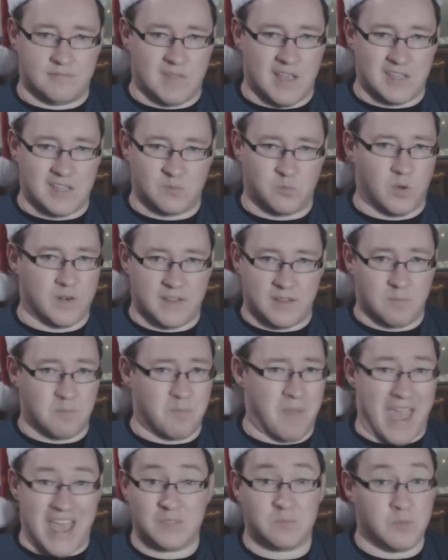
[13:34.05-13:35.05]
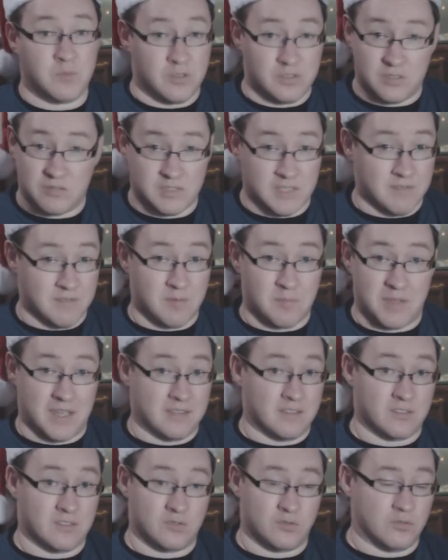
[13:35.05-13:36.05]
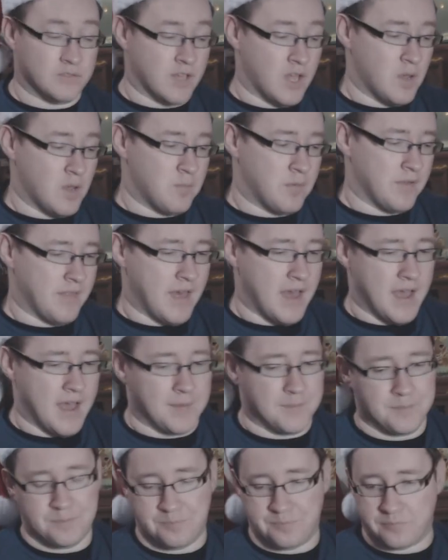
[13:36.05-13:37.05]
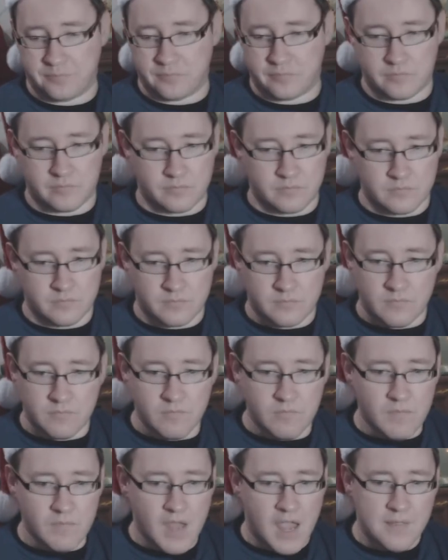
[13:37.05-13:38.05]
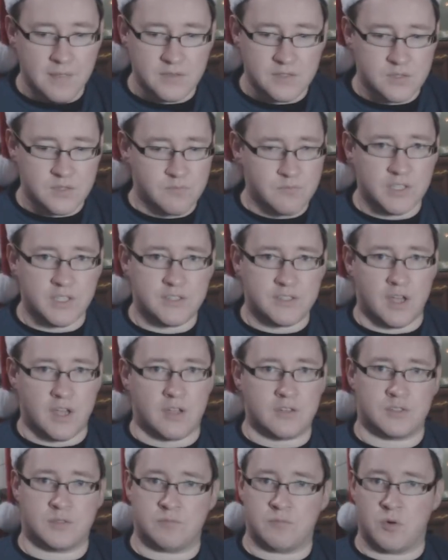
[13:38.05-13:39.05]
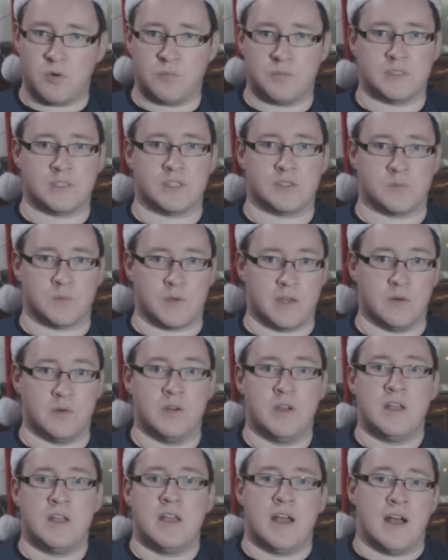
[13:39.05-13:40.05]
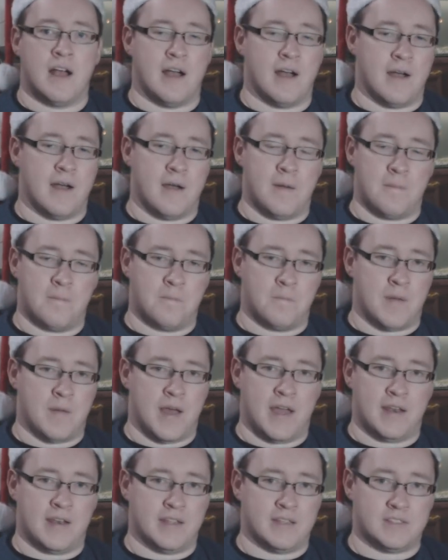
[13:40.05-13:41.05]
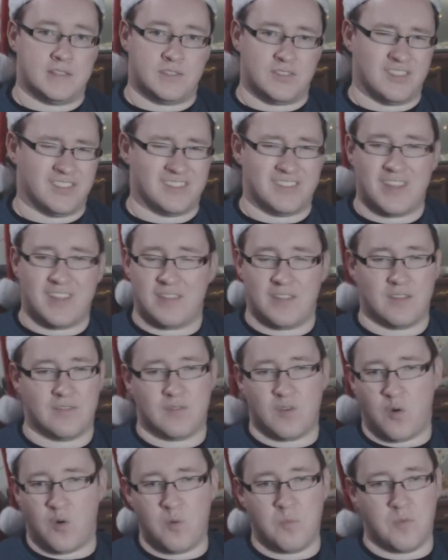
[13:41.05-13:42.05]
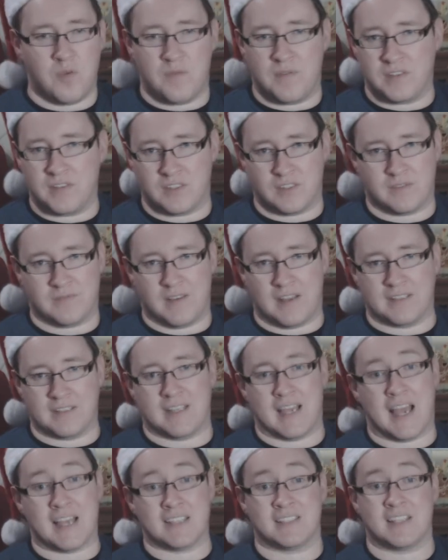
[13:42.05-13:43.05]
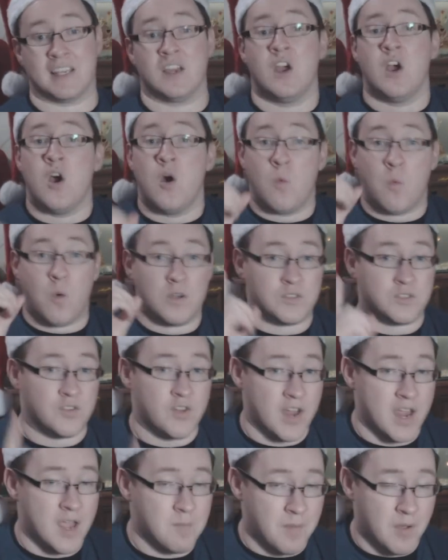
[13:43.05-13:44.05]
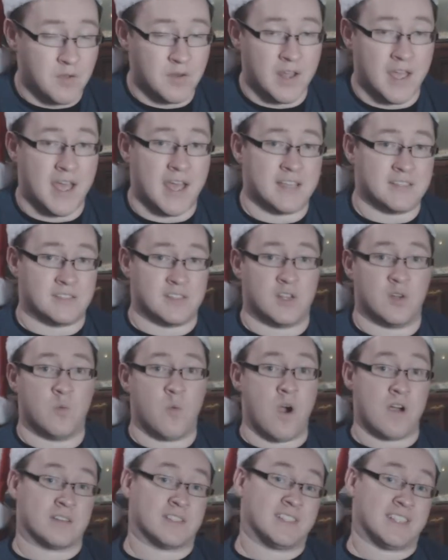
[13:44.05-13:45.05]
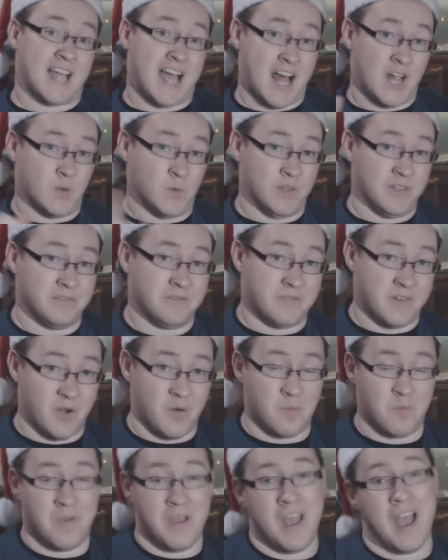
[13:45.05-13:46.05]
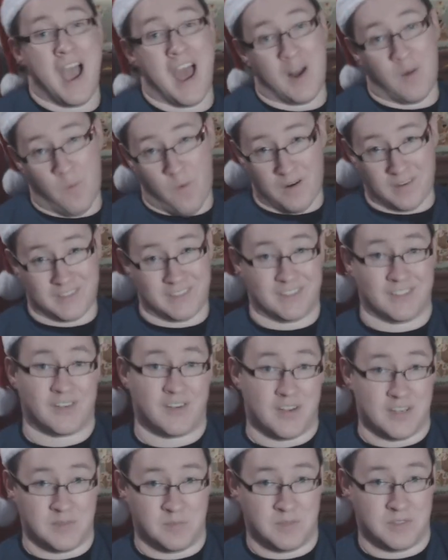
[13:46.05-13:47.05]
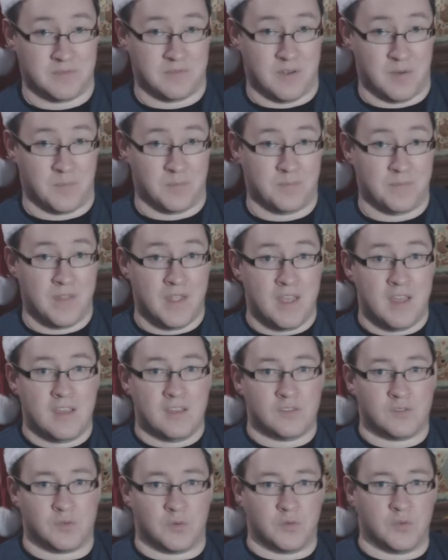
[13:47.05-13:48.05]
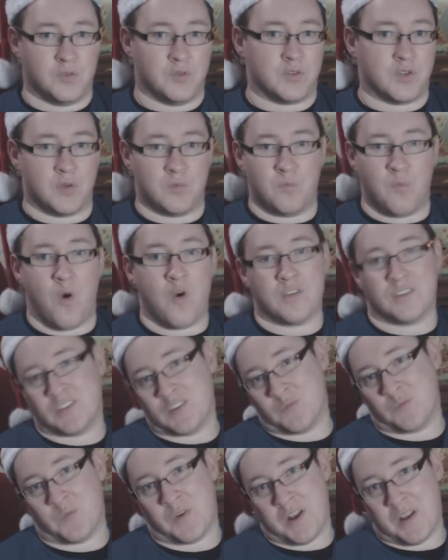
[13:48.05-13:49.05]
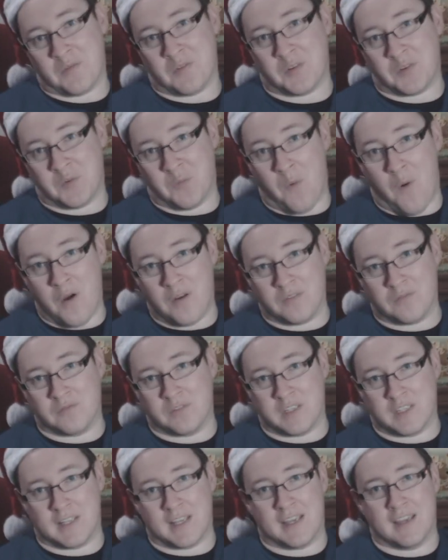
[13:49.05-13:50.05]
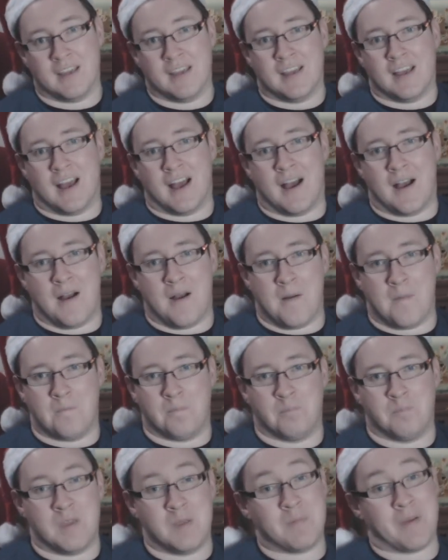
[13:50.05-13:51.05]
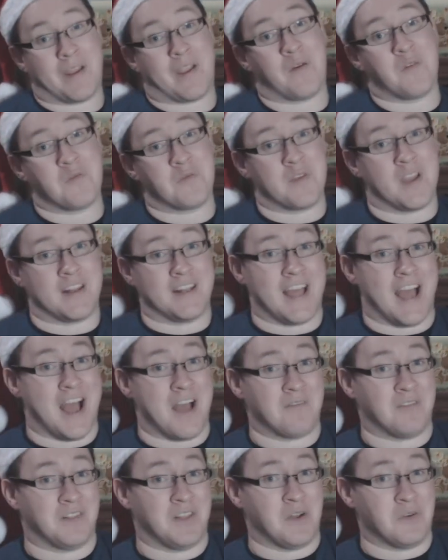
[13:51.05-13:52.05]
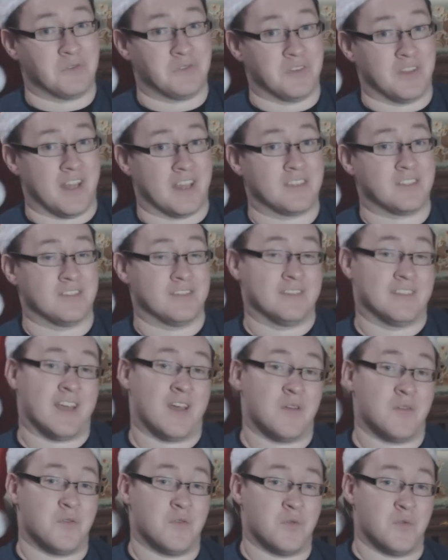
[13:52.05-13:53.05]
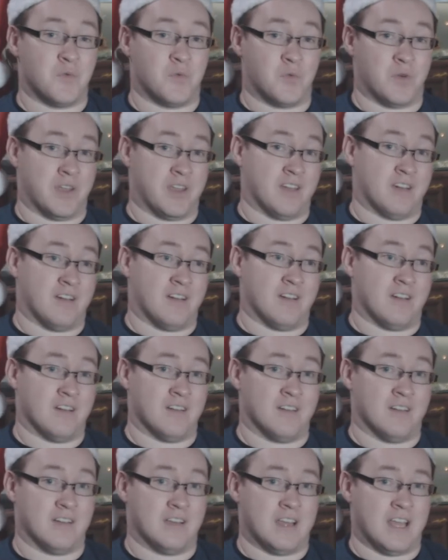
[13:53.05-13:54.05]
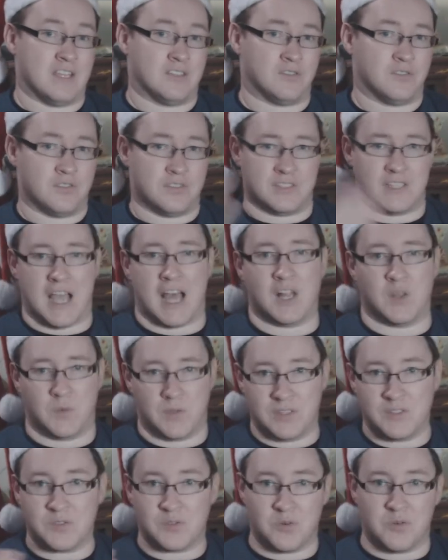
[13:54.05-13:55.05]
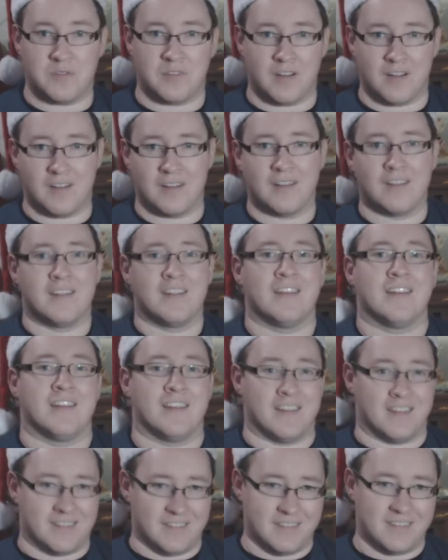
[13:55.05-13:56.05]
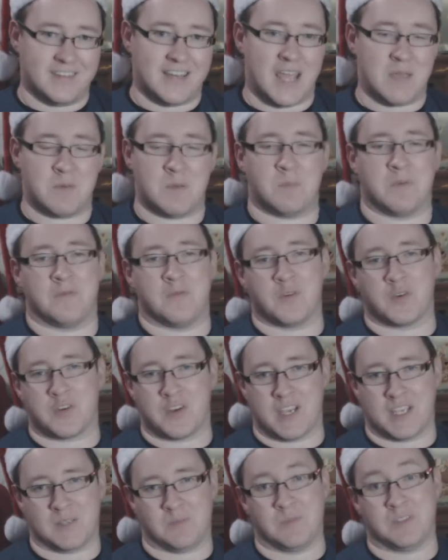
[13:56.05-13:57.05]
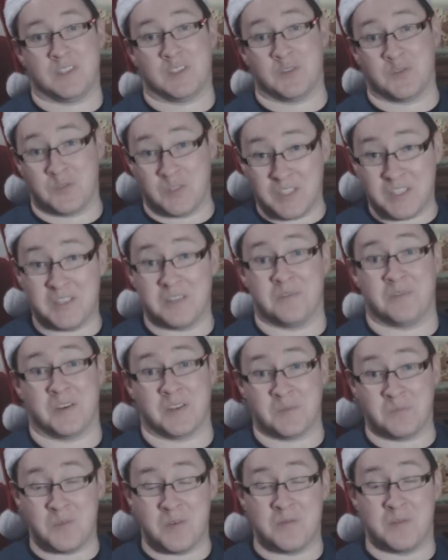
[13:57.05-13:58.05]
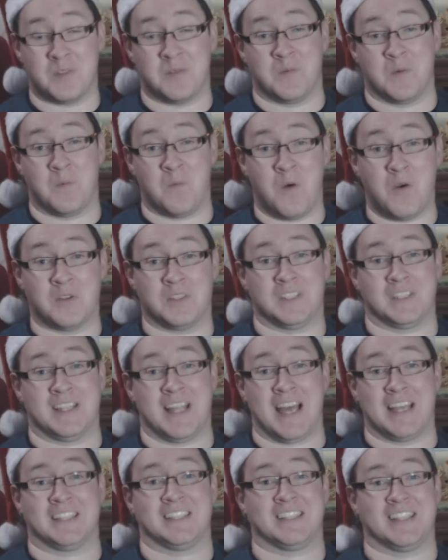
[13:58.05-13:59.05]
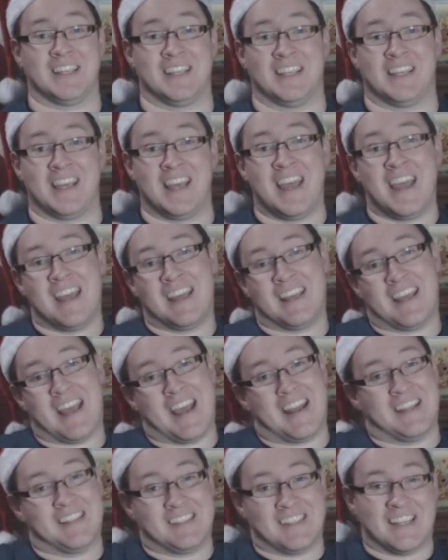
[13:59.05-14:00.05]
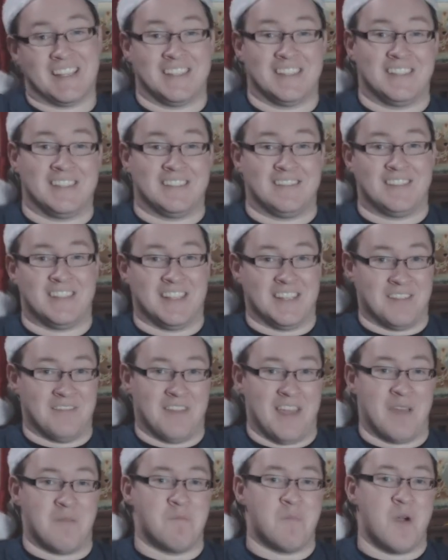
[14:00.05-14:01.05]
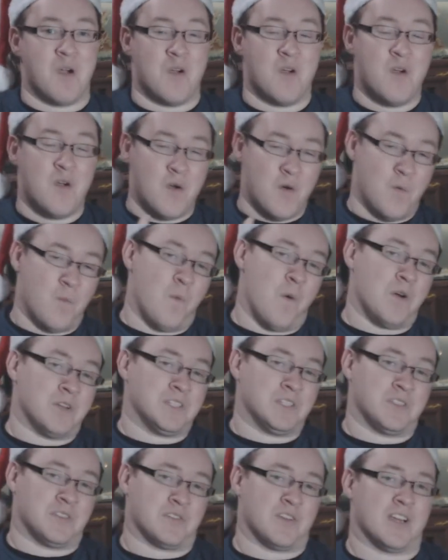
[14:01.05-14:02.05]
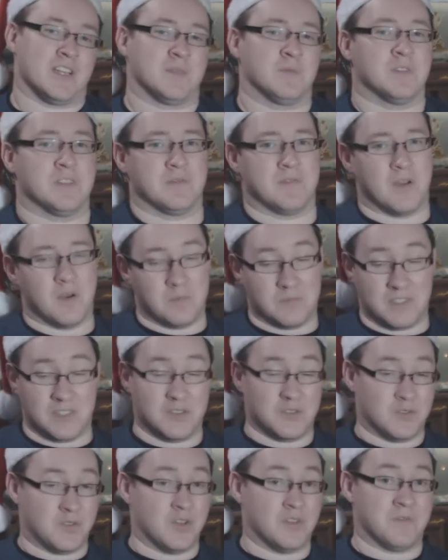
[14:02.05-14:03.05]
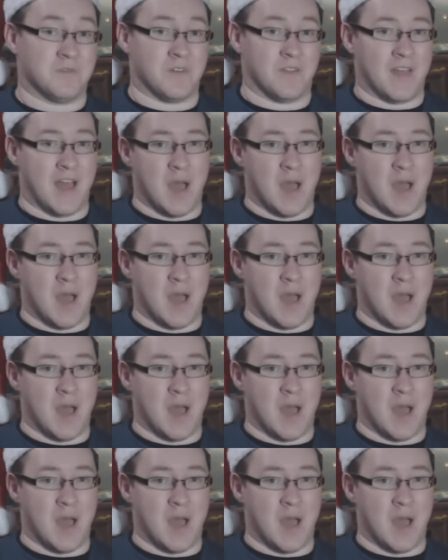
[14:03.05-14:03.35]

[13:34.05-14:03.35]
it's one of the best musicals ever made, there's no doubt about that. And there's some really touching moments as well. And it's just the whole movie is just fantastic. What's great about it is that it works as a Halloween film and it works as a Christmas film, so you can watch it whenever you want, really. Me and my girlfriend have a little tradition now where as soon as Halloween's over, Nightmare Before Christmas is really the first movie that we watch, and that's like getting us into November watching Christmas films, and it's good for